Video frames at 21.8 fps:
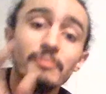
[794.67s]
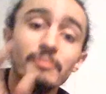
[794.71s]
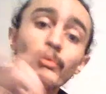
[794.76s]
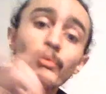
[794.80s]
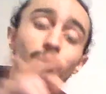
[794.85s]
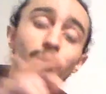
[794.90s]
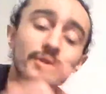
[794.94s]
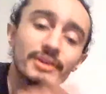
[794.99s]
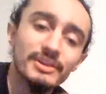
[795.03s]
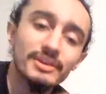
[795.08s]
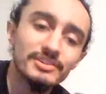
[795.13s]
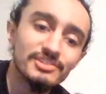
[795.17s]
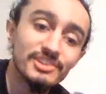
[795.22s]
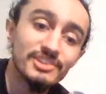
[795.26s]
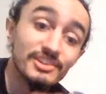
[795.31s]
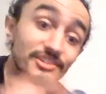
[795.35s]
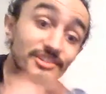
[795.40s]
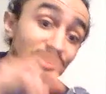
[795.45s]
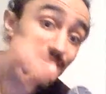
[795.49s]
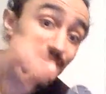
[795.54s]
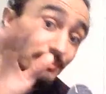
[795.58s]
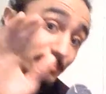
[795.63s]
we're not
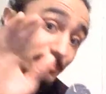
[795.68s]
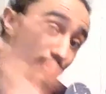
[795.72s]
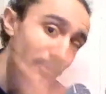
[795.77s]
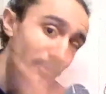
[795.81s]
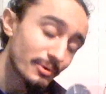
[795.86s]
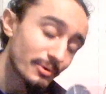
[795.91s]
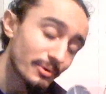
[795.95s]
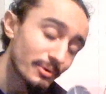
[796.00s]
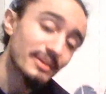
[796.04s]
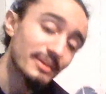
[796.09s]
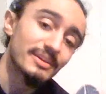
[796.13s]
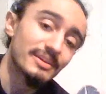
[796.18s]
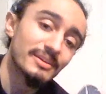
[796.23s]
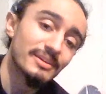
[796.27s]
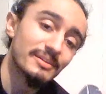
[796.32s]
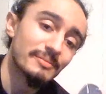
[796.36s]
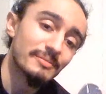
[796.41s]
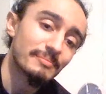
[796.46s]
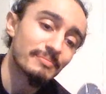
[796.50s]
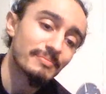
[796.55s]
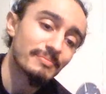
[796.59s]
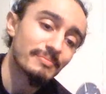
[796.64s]
judging Norik
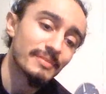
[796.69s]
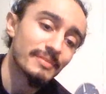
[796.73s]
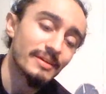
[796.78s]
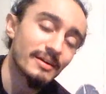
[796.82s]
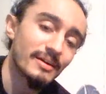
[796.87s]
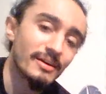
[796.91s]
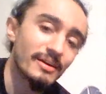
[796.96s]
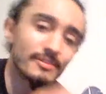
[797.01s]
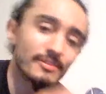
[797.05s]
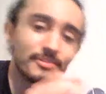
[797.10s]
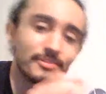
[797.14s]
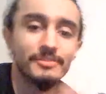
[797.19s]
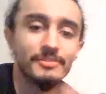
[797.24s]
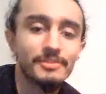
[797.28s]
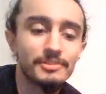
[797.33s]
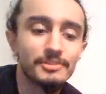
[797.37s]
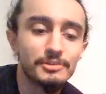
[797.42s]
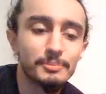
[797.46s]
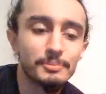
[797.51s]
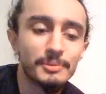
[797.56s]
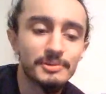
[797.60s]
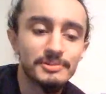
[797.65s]
off of
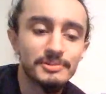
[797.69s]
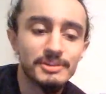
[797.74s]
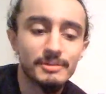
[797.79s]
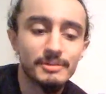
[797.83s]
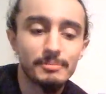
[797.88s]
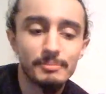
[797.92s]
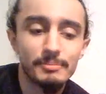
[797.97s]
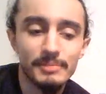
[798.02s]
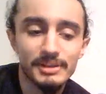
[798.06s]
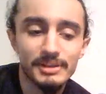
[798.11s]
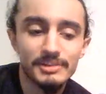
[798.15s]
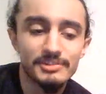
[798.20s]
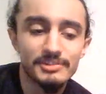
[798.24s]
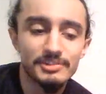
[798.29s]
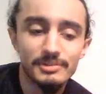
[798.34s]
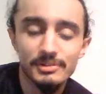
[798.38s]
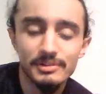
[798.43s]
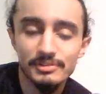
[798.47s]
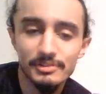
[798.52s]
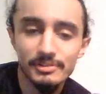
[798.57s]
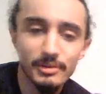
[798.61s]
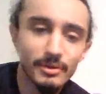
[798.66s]
his spear tip and making
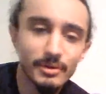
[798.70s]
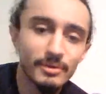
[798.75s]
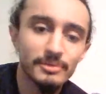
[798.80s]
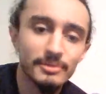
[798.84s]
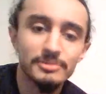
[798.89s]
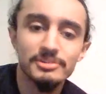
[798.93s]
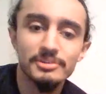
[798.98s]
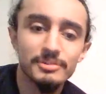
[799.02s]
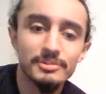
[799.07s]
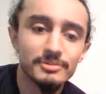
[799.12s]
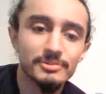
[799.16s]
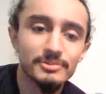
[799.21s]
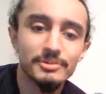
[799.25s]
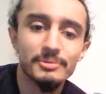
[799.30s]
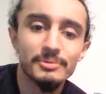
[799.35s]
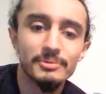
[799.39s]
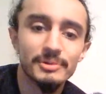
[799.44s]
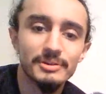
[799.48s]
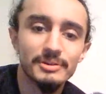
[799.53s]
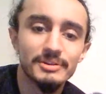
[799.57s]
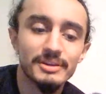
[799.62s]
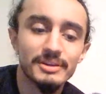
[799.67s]
sure it's all silver
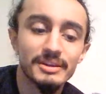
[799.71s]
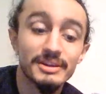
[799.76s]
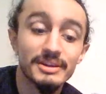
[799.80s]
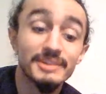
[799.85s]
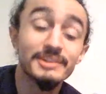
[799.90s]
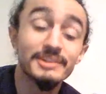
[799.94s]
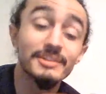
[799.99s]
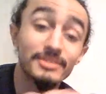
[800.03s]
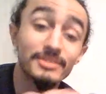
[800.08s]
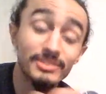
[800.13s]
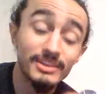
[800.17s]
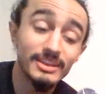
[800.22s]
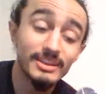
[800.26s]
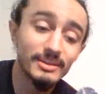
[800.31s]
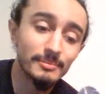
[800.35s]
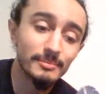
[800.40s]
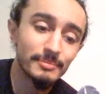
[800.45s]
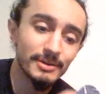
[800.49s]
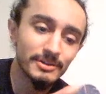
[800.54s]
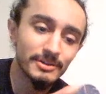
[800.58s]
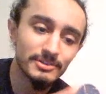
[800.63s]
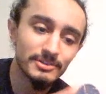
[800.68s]
and whatnot. I did think
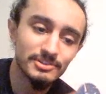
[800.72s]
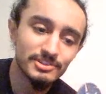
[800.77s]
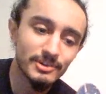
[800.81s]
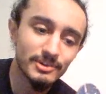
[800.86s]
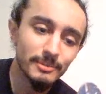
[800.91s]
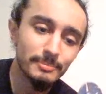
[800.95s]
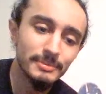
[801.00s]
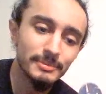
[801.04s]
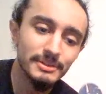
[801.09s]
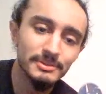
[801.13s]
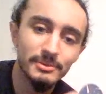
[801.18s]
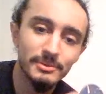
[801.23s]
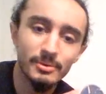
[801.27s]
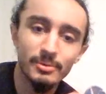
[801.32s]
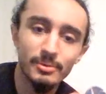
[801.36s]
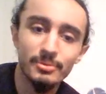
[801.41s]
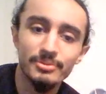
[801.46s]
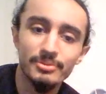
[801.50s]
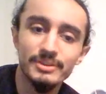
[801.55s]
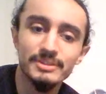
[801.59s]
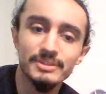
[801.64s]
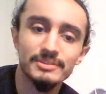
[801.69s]
about sharpening the
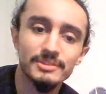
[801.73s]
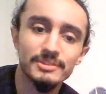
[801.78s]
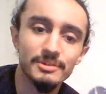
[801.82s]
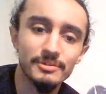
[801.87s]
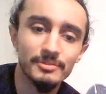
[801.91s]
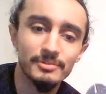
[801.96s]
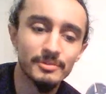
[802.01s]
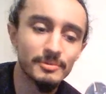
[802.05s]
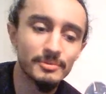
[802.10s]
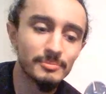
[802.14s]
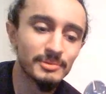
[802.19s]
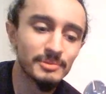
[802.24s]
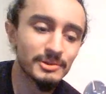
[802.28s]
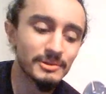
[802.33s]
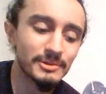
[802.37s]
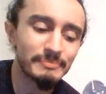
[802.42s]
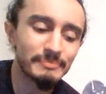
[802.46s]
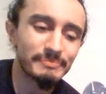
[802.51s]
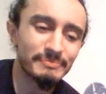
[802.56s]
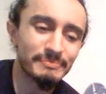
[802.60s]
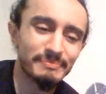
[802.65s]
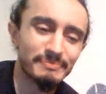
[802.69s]
whole thing silver,
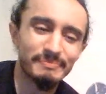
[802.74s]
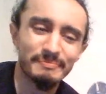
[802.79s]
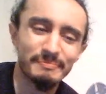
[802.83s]
but